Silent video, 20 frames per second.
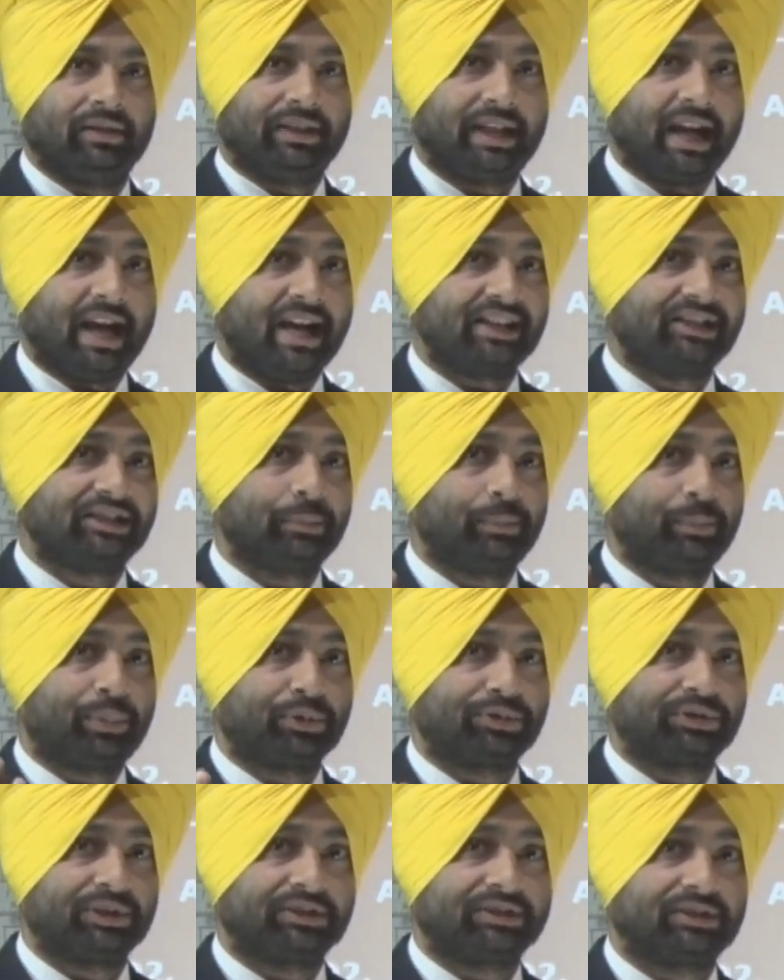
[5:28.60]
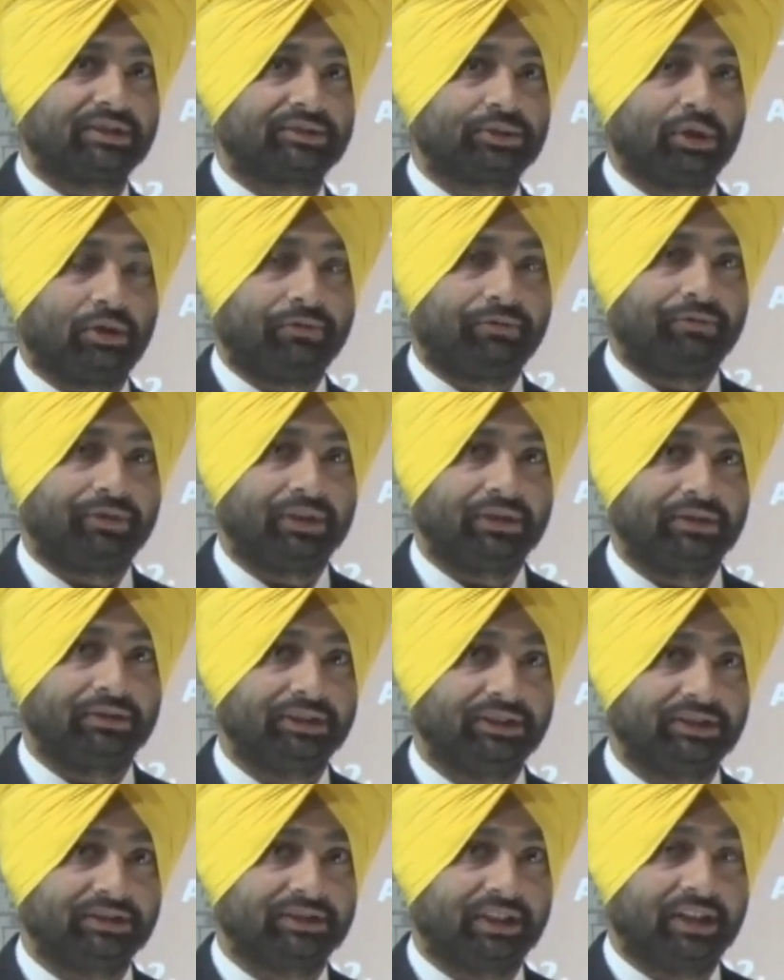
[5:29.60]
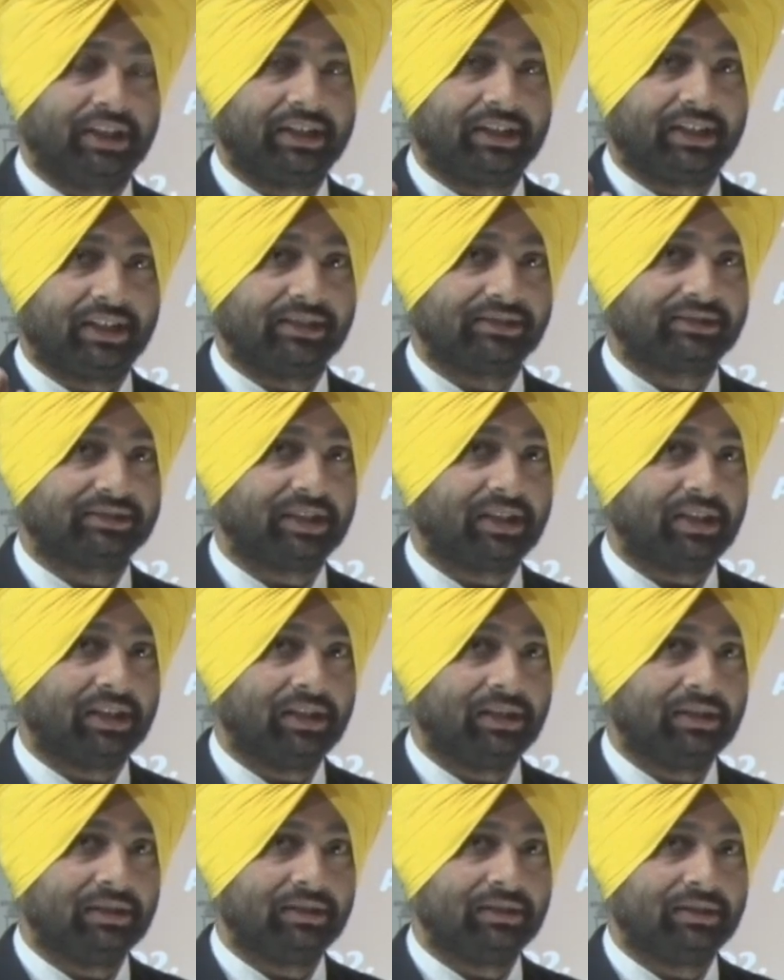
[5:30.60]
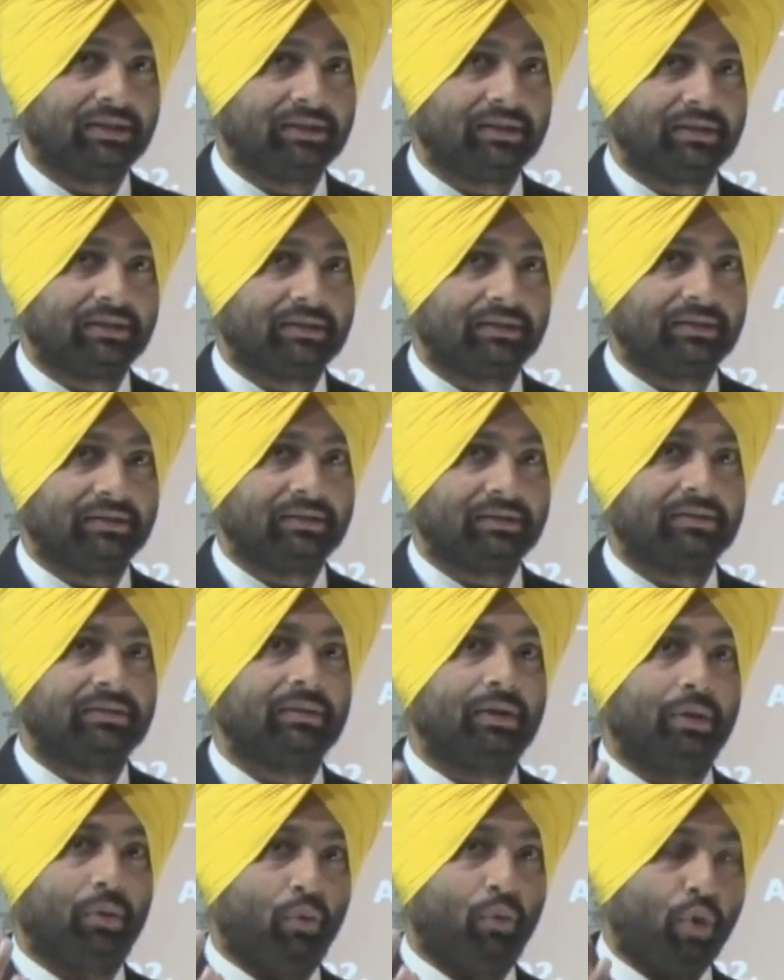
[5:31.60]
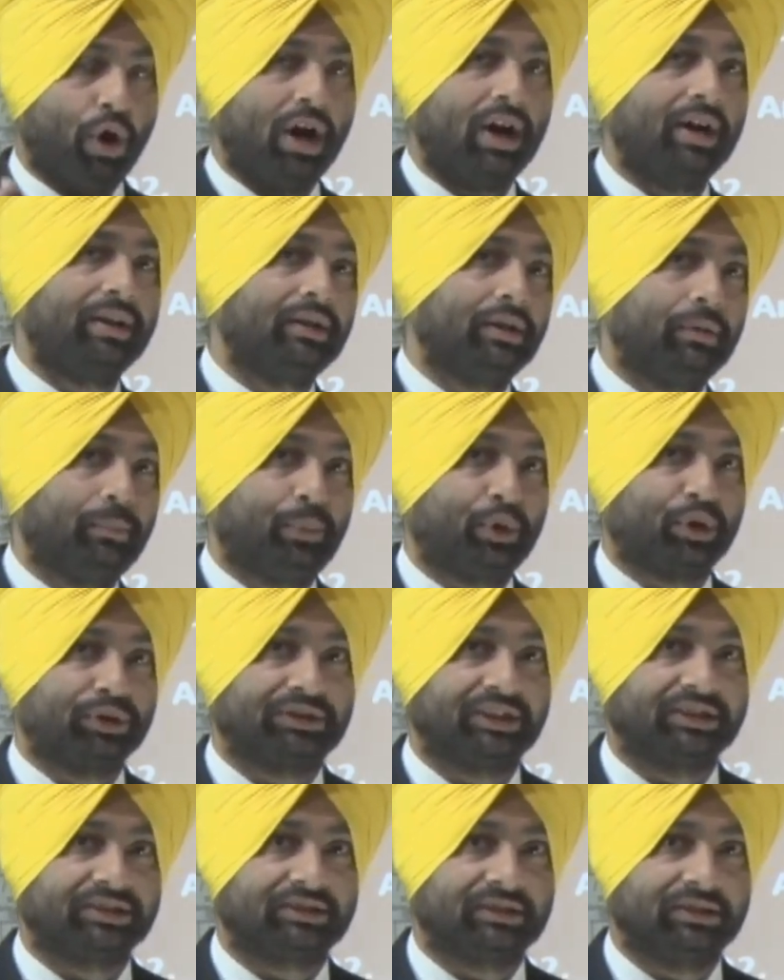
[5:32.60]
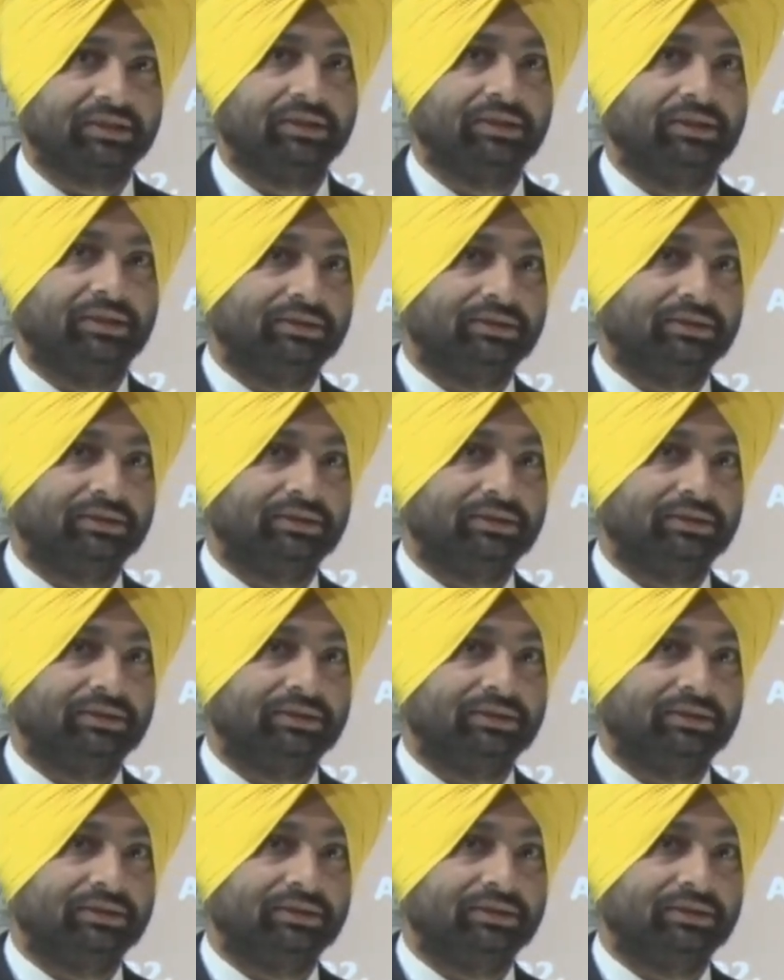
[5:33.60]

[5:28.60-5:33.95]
dash processor software. Yes, it is a word processor